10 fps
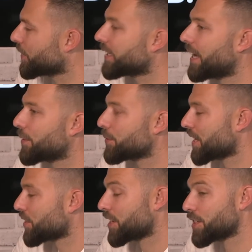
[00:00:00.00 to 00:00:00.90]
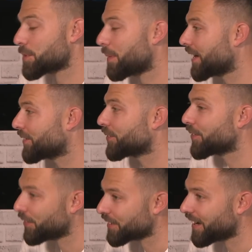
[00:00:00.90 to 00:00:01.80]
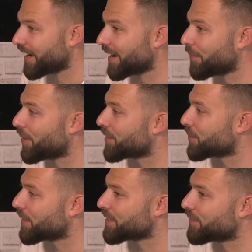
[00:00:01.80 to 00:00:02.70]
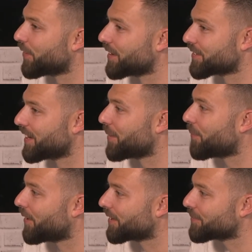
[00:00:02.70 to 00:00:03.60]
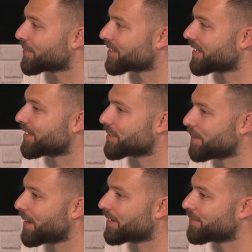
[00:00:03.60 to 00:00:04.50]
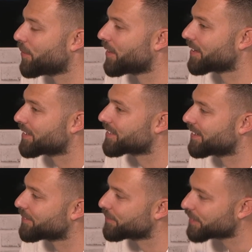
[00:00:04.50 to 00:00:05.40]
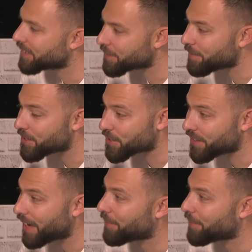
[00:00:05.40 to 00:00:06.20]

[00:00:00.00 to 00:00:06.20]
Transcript: Daniel was actually in Spain on holiday and worked 24 hours a day while he was in Spain working. So we need to mention that part.